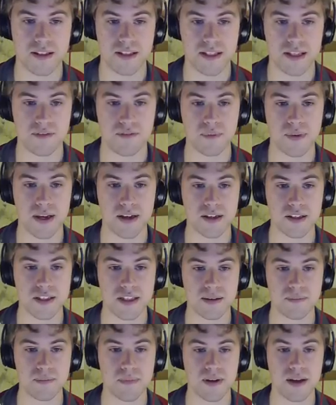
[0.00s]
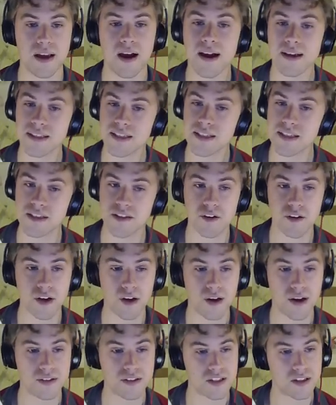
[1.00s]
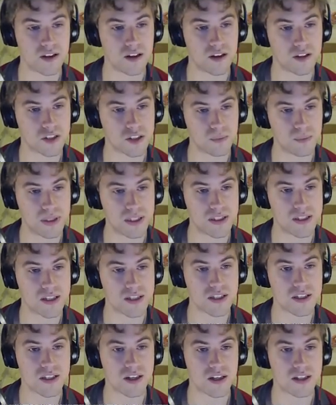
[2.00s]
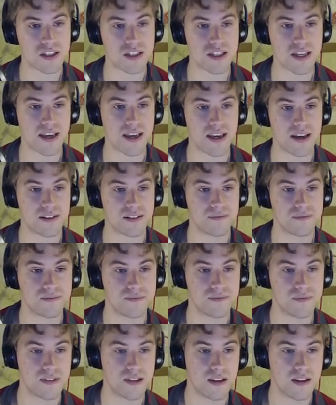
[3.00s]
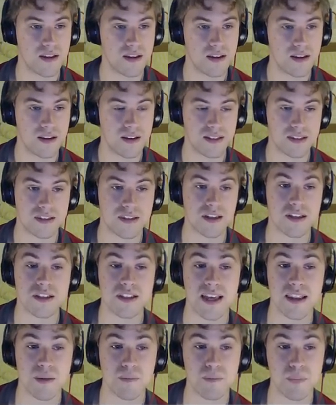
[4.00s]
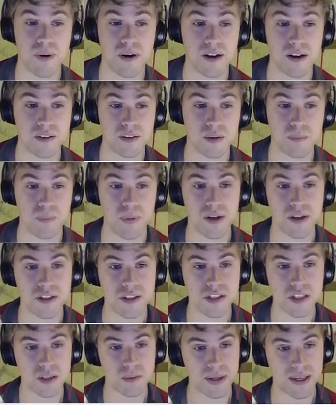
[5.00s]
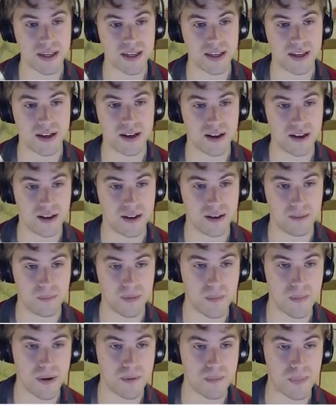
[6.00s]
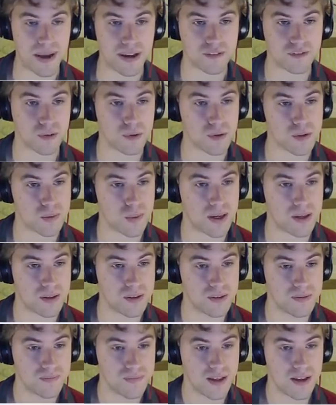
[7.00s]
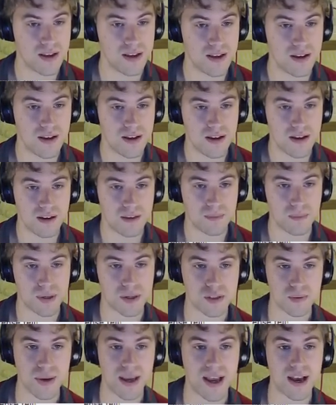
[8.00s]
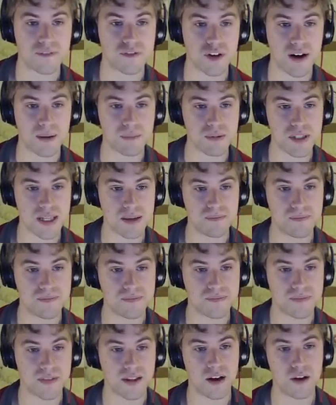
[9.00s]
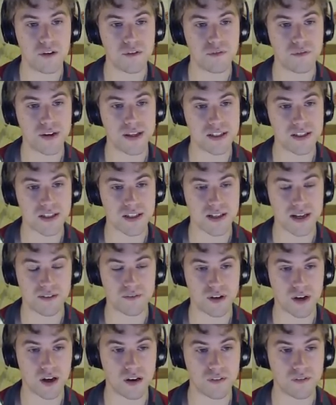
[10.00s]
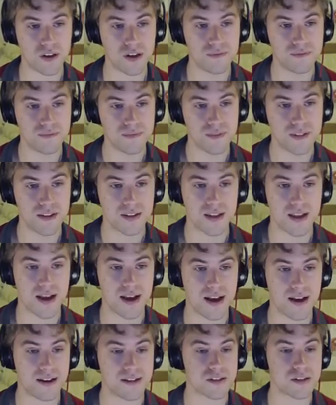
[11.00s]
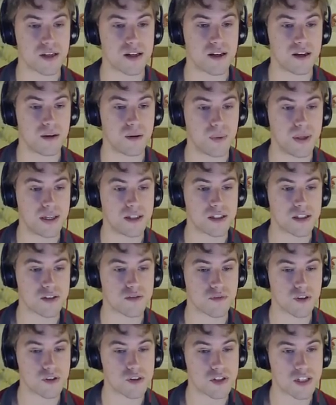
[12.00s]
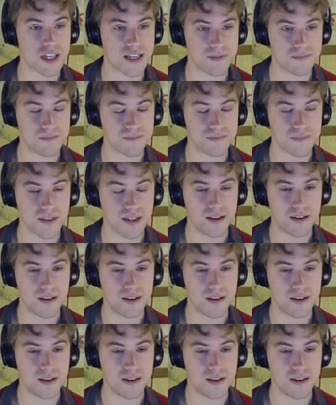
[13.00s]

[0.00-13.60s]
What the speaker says: see from there. Because he does not go out into the Garchomp. He does decide to stay in. Does get the burn. The burn's going to be a bit painful as well, because we have trapped him. Hopefully he doesn't have Recover, and we can just Roost here.